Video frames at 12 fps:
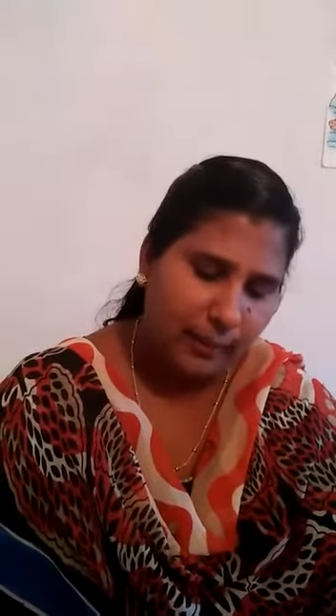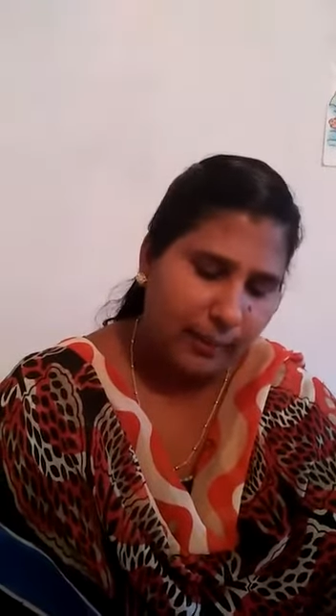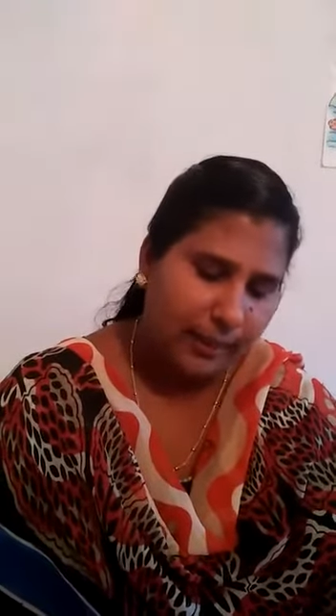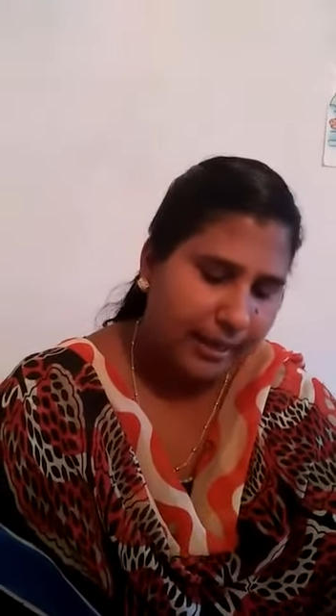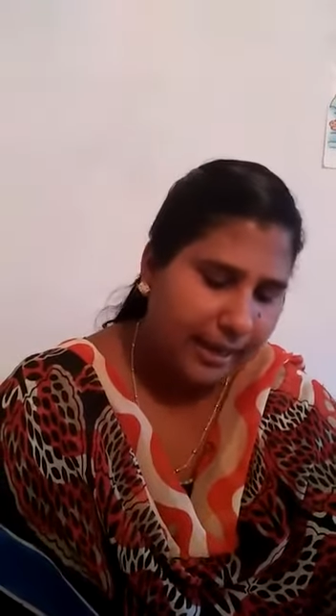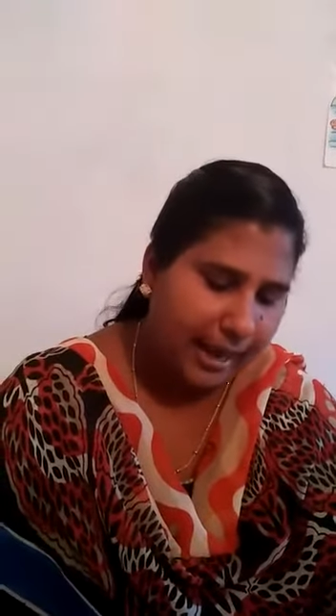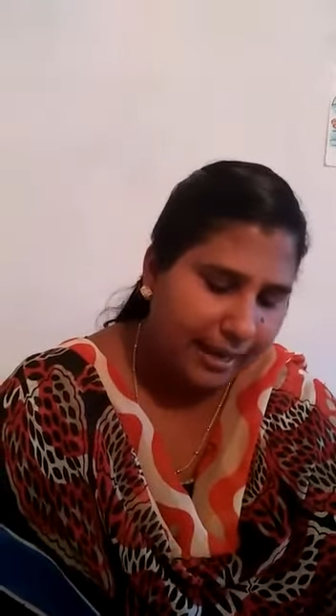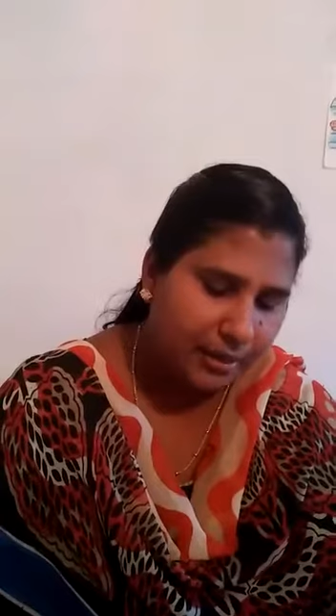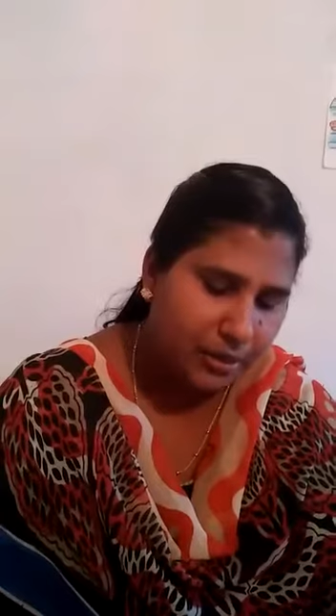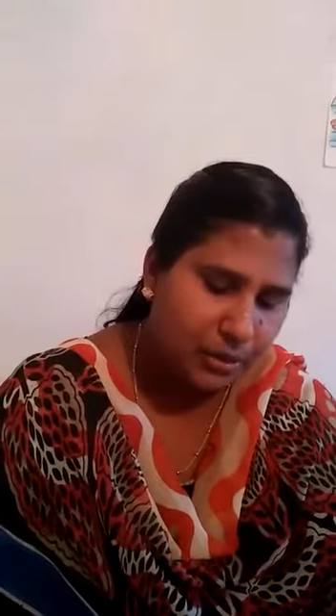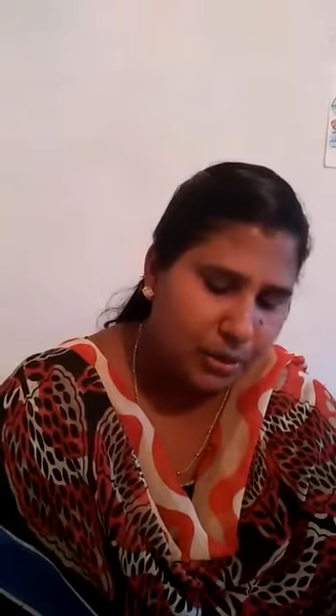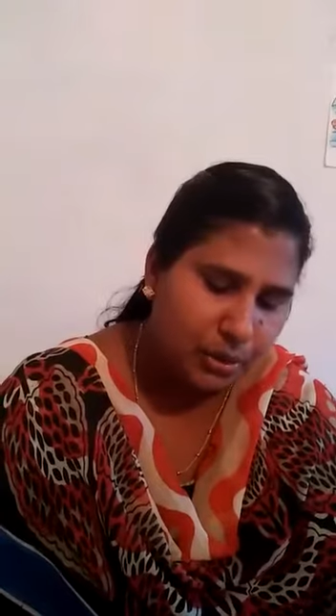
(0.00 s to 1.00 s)
He
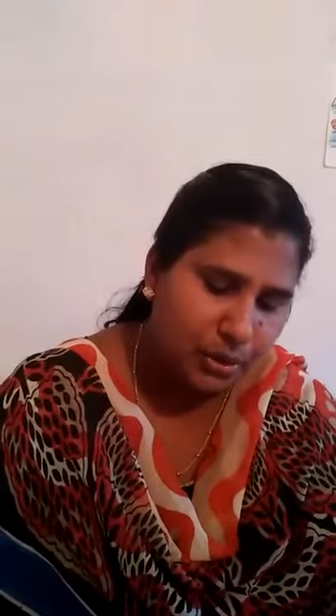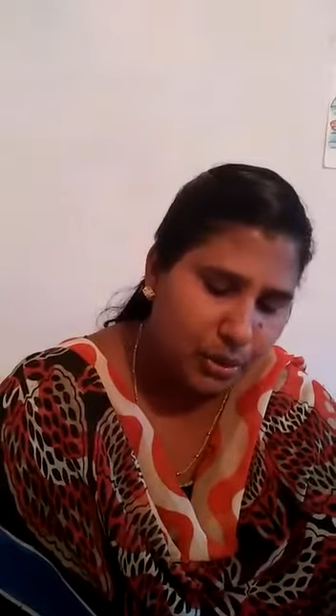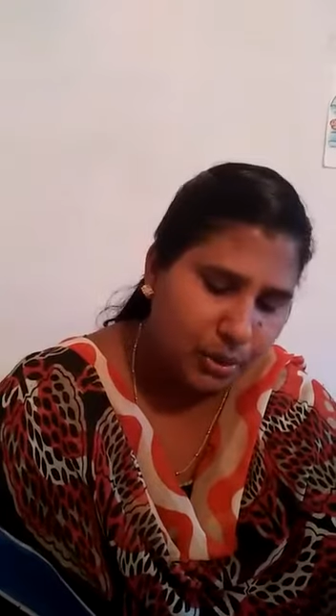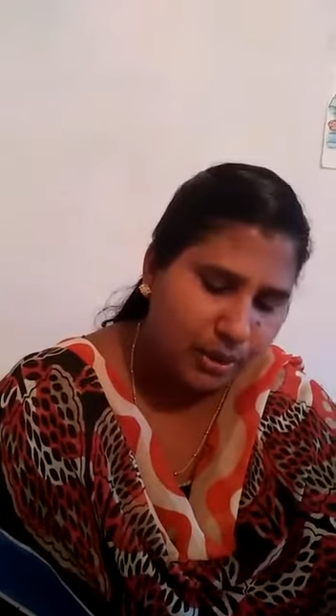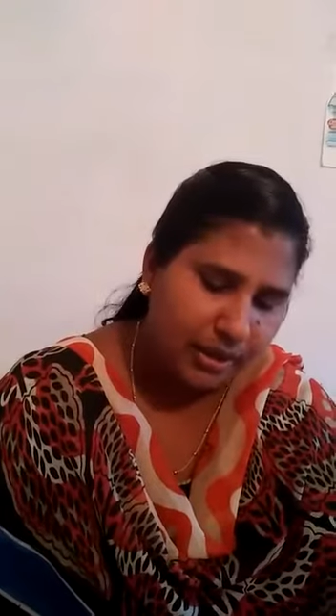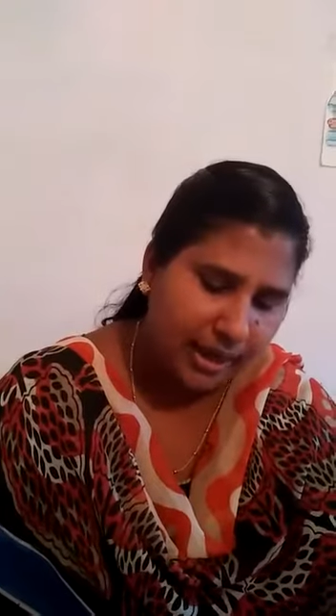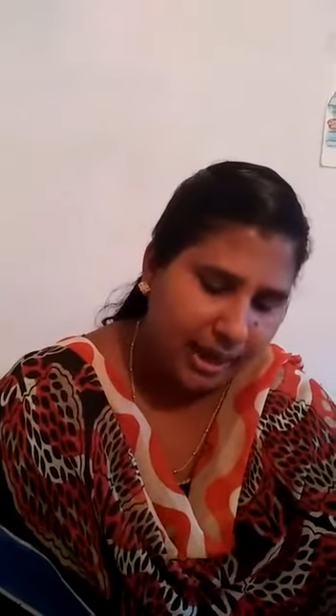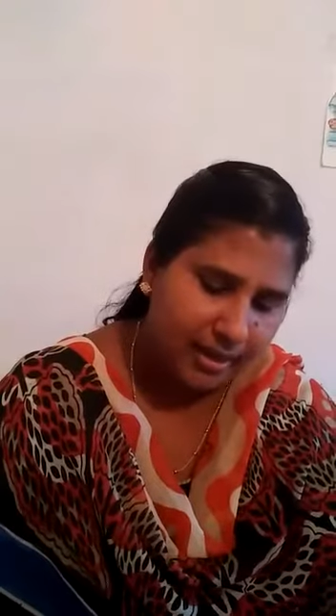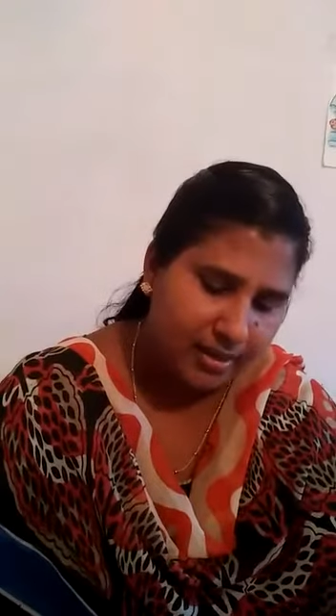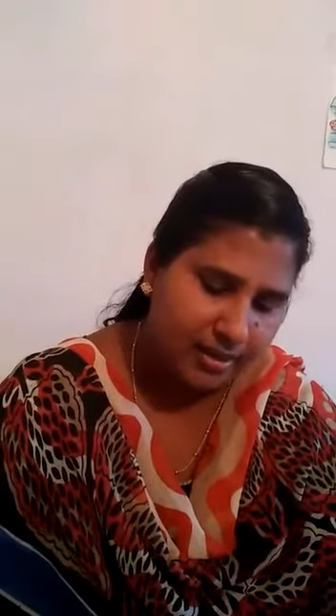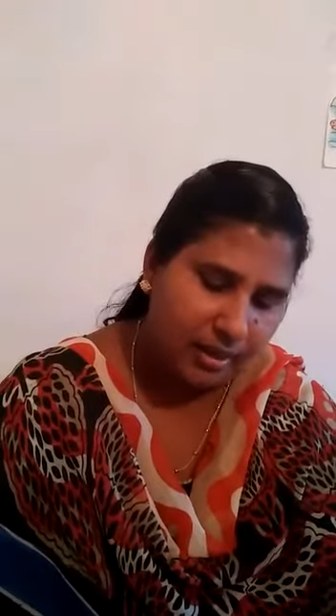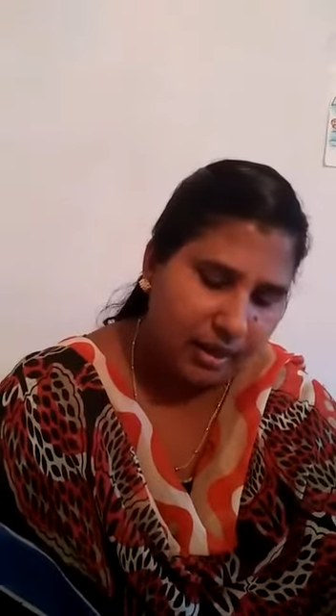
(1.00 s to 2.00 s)
liked to draw
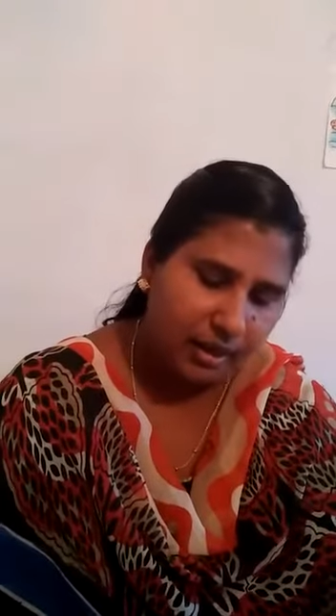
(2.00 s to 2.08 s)
cats